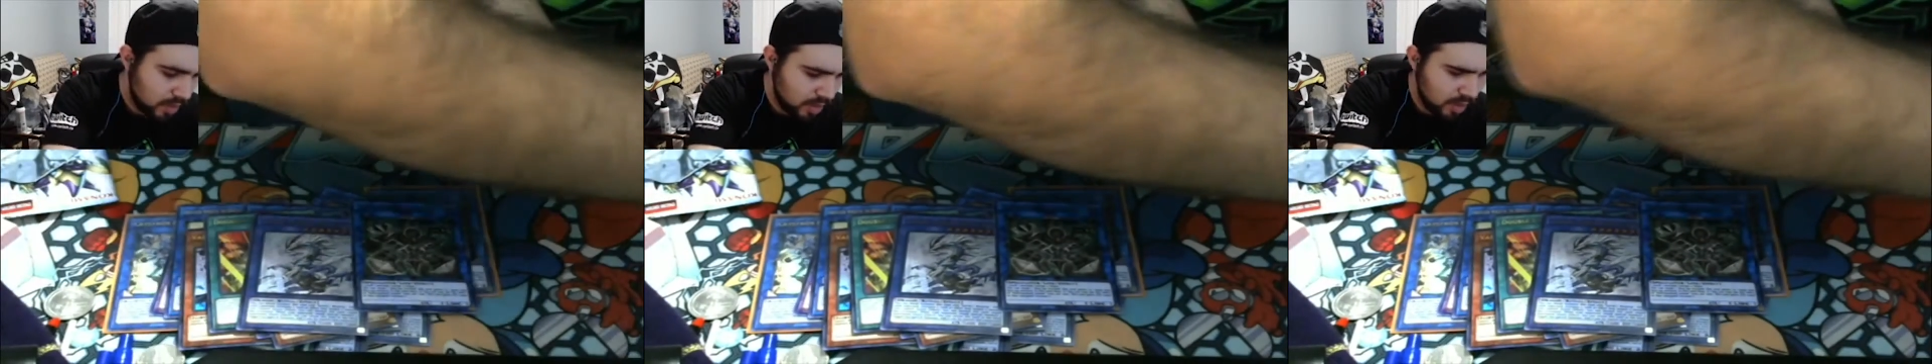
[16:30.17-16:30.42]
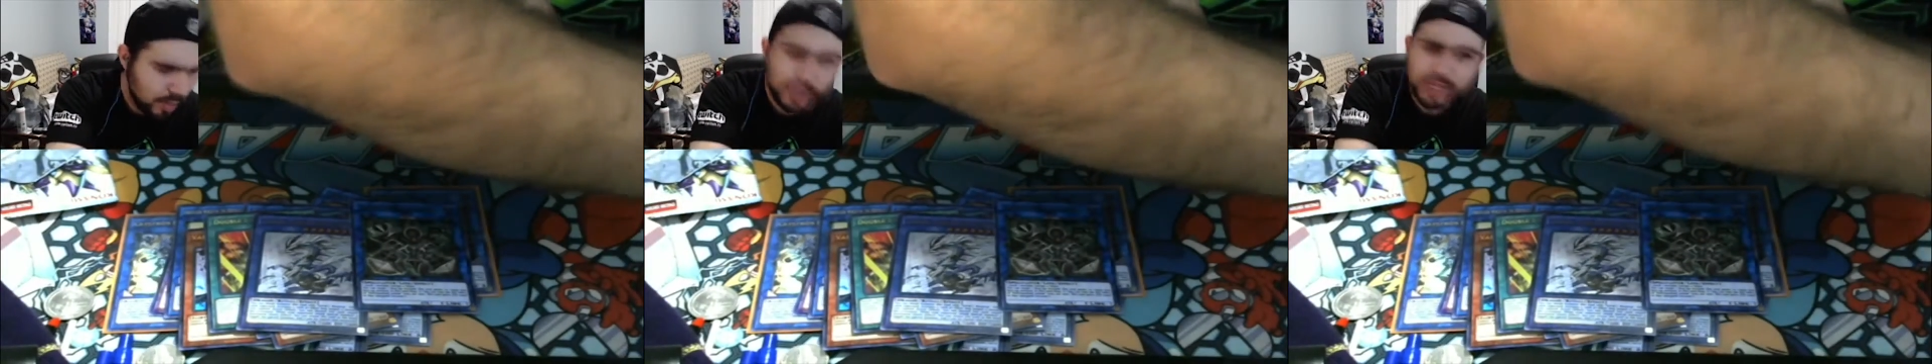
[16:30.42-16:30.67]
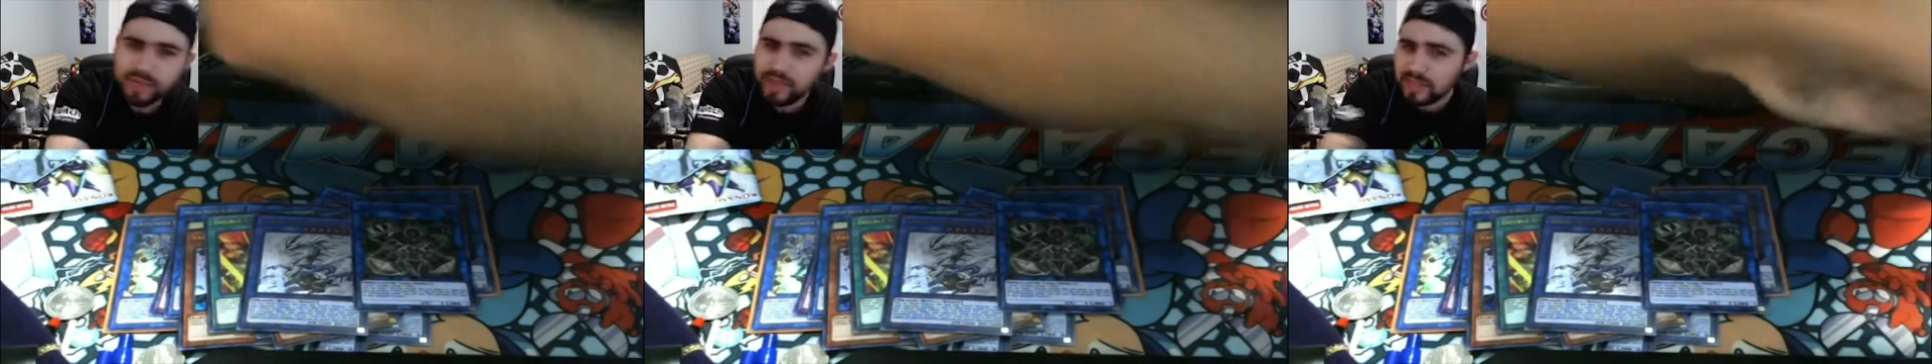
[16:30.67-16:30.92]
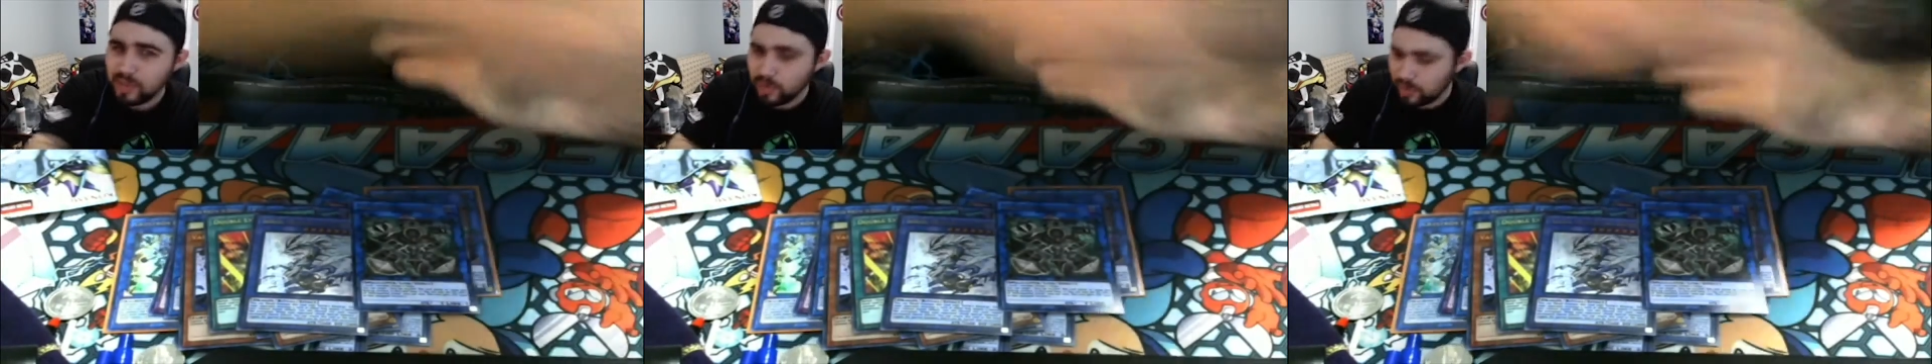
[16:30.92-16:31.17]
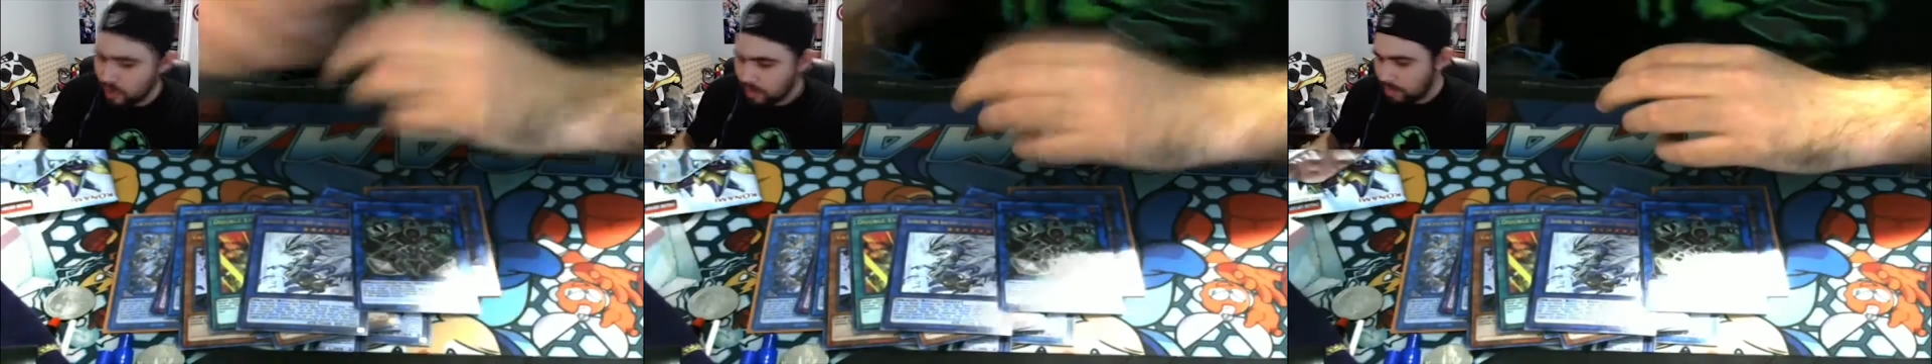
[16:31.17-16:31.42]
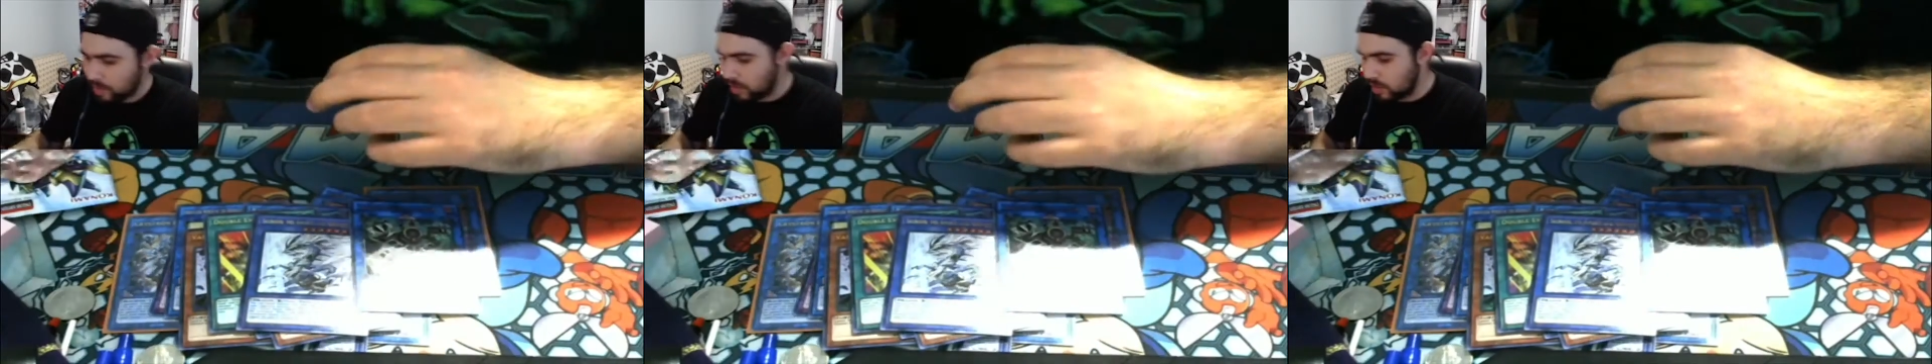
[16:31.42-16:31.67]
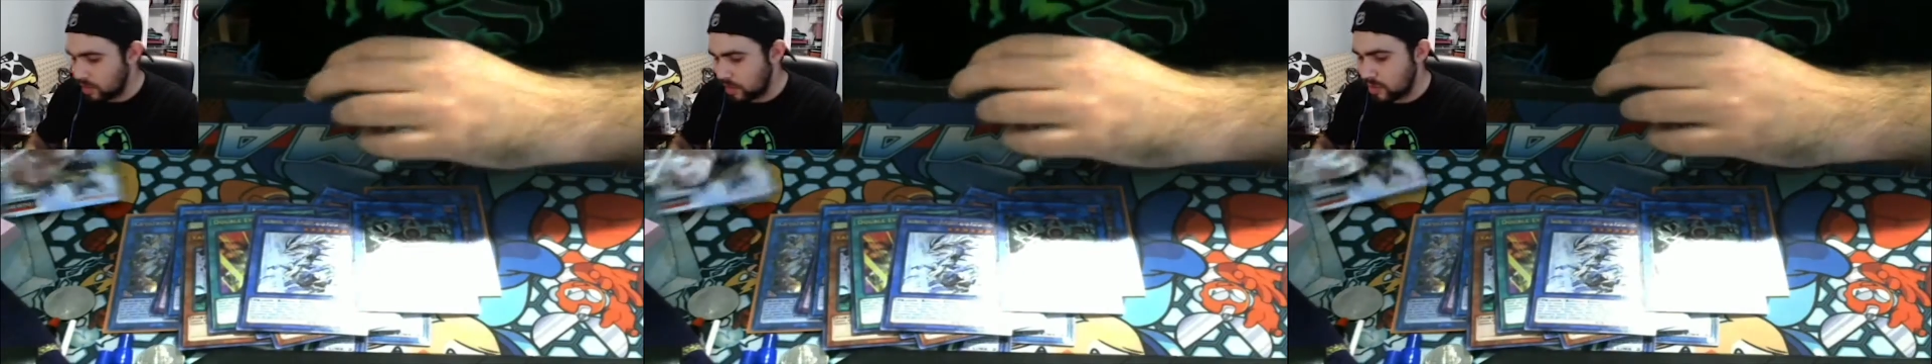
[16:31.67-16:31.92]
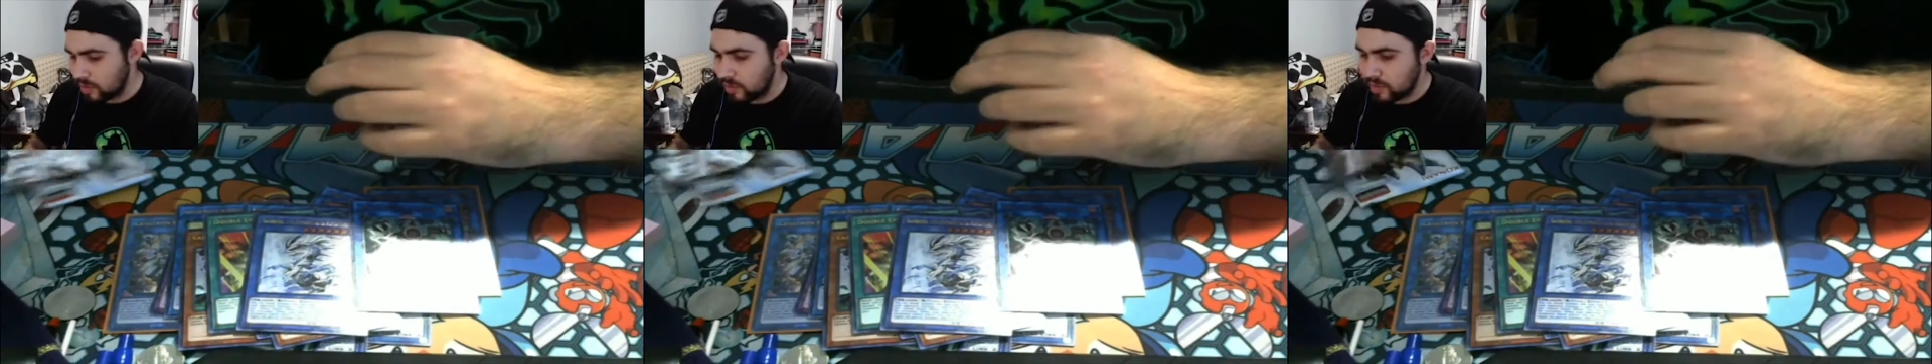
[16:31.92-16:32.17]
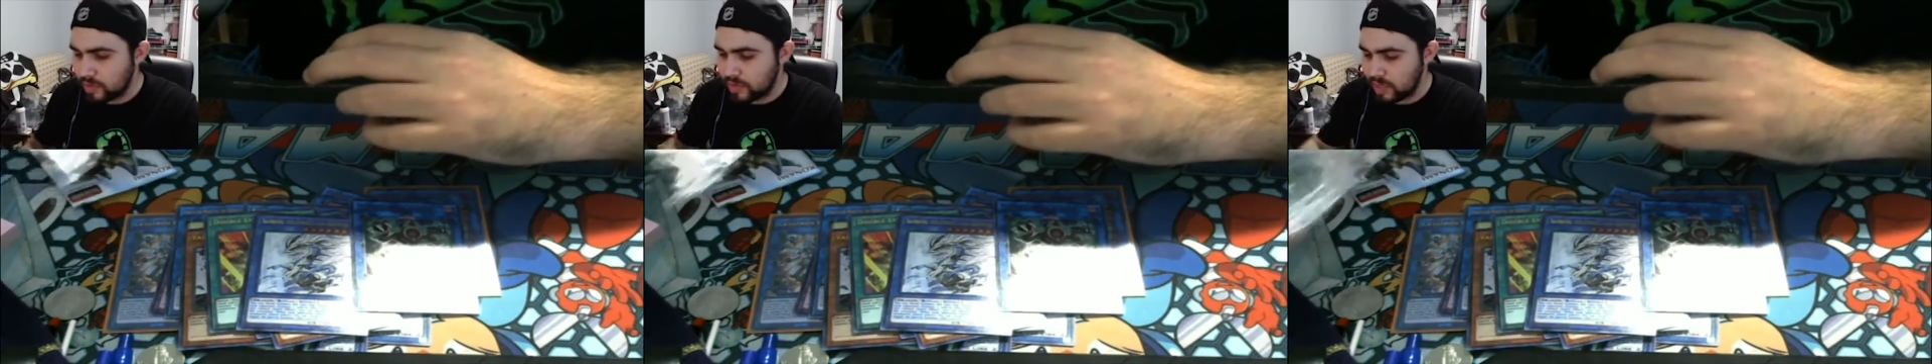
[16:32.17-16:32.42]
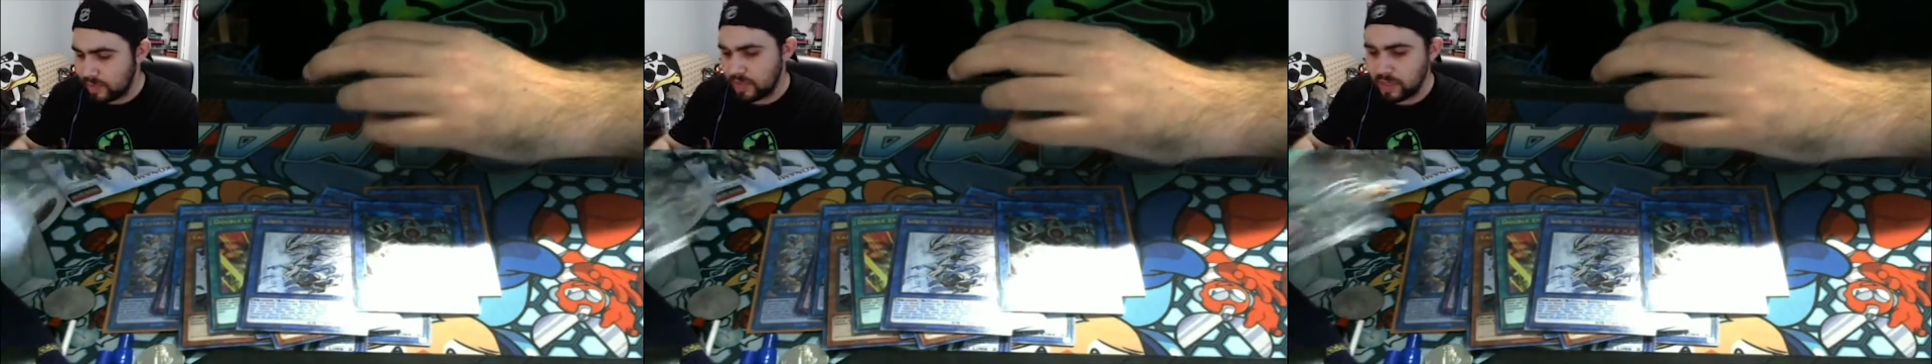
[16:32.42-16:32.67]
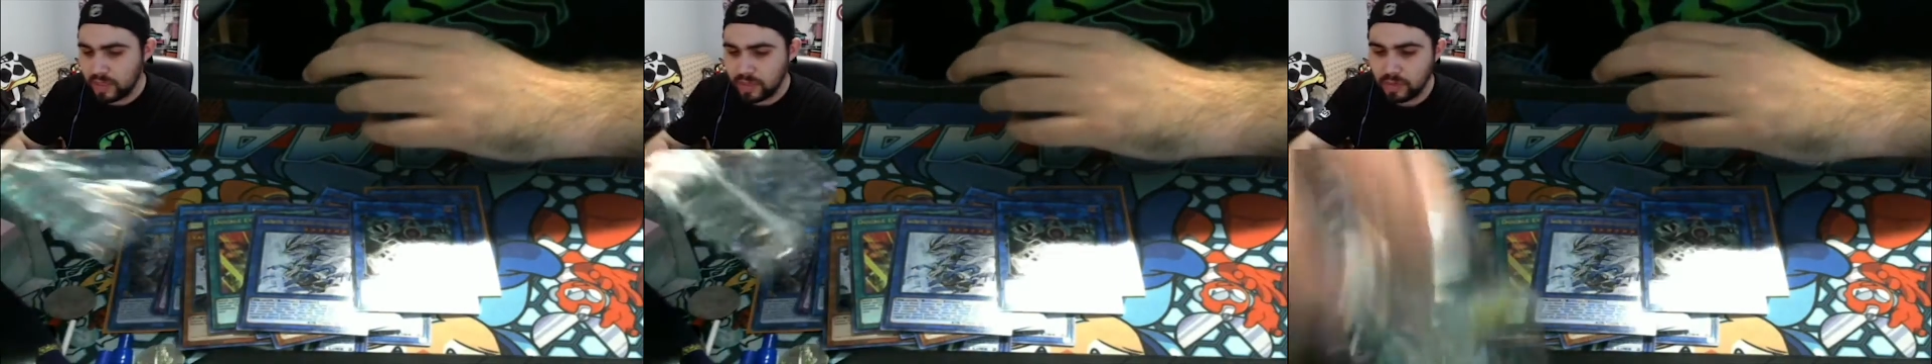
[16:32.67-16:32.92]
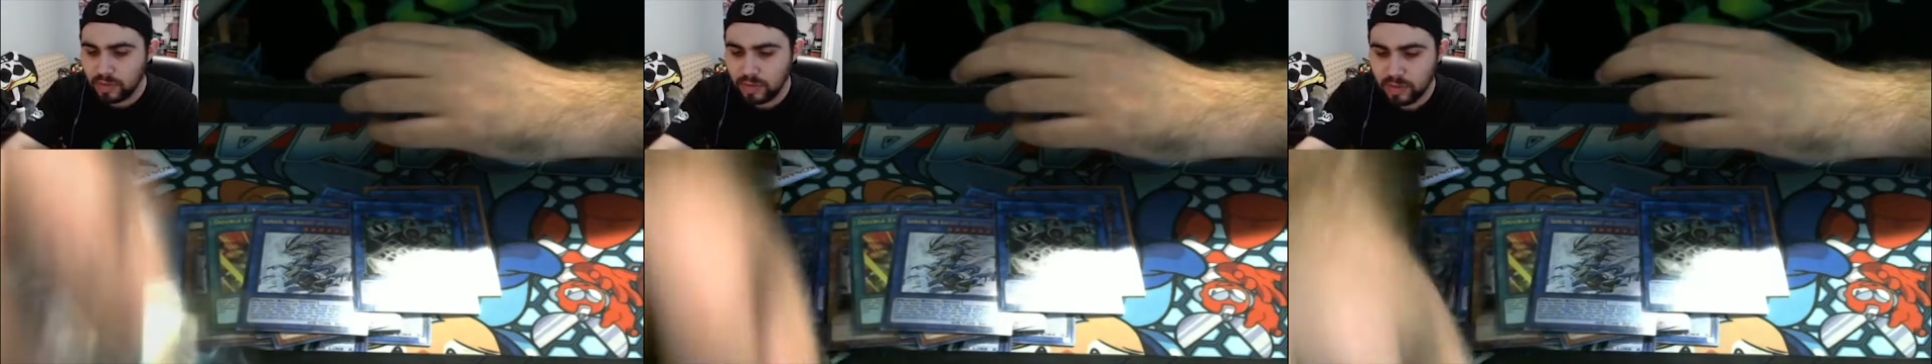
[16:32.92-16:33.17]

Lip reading: I believe that's only a manga exclusive type of deal,